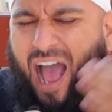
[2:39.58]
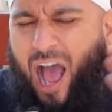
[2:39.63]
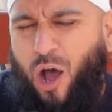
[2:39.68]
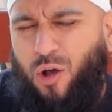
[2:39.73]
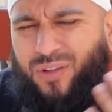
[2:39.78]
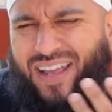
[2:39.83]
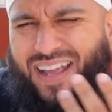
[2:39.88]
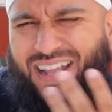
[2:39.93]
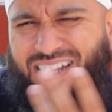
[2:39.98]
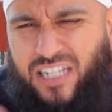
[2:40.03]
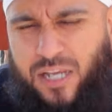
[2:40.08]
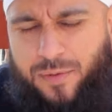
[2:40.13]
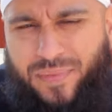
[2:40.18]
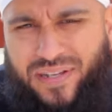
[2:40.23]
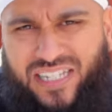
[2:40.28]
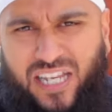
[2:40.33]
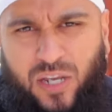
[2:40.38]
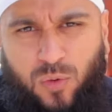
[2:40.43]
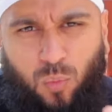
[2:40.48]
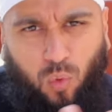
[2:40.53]
how
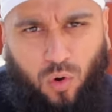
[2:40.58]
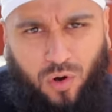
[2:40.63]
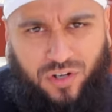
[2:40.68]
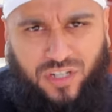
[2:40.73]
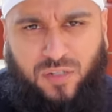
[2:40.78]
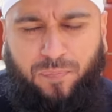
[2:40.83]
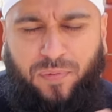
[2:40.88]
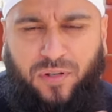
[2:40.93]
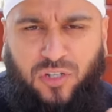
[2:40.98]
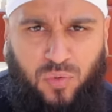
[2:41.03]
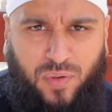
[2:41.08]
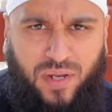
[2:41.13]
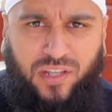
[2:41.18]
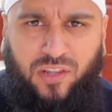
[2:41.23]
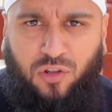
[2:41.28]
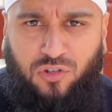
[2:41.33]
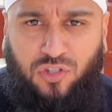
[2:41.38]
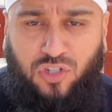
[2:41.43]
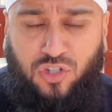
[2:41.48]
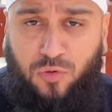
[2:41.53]
intimacy works between
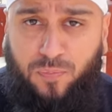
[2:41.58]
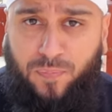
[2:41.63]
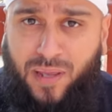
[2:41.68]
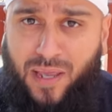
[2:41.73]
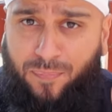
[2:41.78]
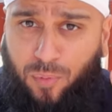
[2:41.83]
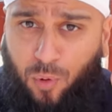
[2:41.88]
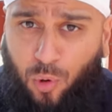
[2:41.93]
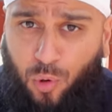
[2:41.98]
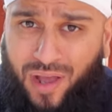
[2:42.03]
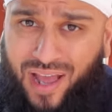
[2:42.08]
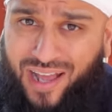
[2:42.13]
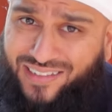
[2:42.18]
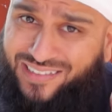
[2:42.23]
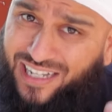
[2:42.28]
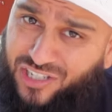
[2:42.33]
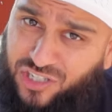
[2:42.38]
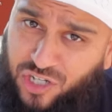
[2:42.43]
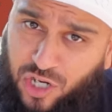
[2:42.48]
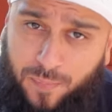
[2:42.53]
those two people
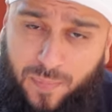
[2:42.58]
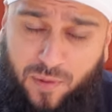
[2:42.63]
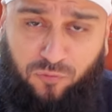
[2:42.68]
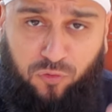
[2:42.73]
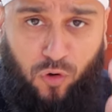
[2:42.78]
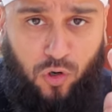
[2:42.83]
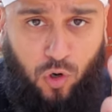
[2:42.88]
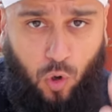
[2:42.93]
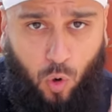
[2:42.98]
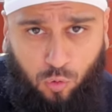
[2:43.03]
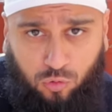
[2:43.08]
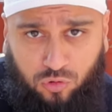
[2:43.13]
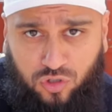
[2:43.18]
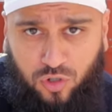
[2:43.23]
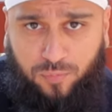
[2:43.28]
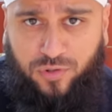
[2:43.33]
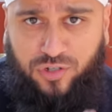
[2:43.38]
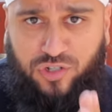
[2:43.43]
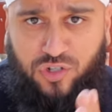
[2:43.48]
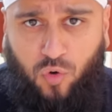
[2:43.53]
that's going to be for an
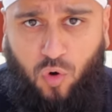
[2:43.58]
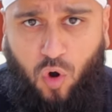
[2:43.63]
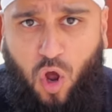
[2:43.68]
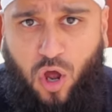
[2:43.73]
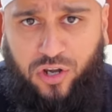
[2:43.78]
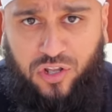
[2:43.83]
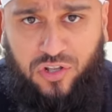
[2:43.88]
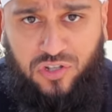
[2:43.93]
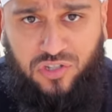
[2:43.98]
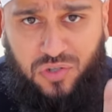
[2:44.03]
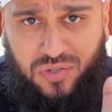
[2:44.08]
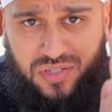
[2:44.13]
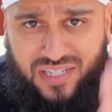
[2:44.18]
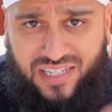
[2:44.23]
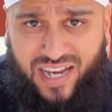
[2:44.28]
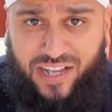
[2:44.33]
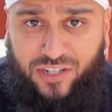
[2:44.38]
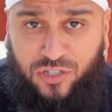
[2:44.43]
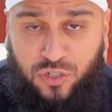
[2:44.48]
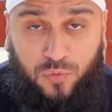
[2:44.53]
older mature audience so
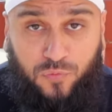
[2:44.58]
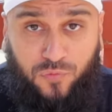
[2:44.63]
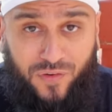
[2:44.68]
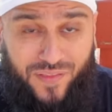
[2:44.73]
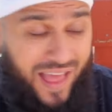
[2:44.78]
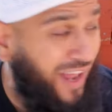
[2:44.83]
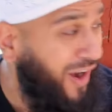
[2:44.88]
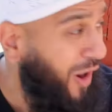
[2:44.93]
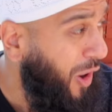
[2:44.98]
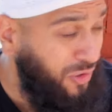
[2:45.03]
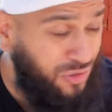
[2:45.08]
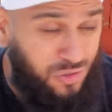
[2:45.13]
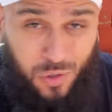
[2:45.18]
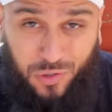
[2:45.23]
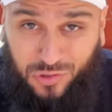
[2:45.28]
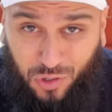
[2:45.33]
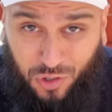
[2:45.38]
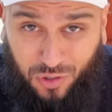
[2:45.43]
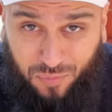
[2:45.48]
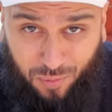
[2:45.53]
stay tuned for that also
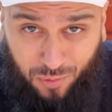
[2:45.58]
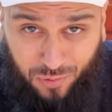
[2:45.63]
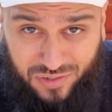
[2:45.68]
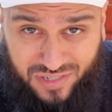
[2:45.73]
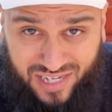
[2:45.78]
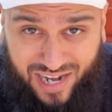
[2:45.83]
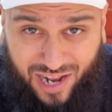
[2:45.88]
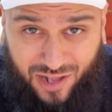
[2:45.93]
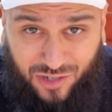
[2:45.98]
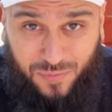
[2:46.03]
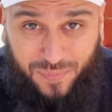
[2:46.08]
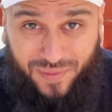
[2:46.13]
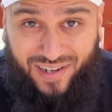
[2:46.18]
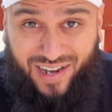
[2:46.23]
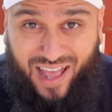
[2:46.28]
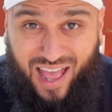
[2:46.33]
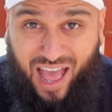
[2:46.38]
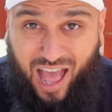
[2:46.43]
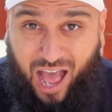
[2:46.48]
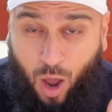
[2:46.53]
a third bonus
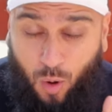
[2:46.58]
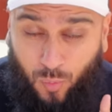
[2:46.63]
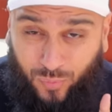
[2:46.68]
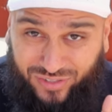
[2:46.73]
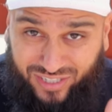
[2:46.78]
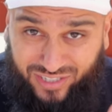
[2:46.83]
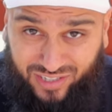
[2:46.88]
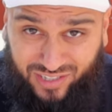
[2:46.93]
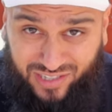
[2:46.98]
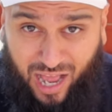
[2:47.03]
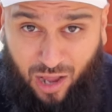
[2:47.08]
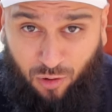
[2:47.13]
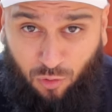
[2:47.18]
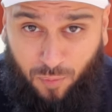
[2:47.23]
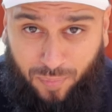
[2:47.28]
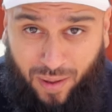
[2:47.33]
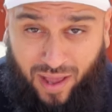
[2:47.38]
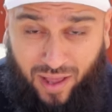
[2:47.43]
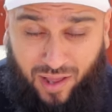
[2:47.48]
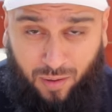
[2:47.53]
announcement i went to the
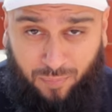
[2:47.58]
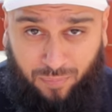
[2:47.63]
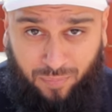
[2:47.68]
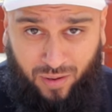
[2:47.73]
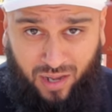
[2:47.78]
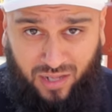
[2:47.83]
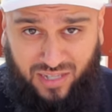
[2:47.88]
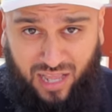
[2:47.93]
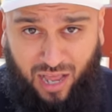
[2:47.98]
dawa, pa- uh,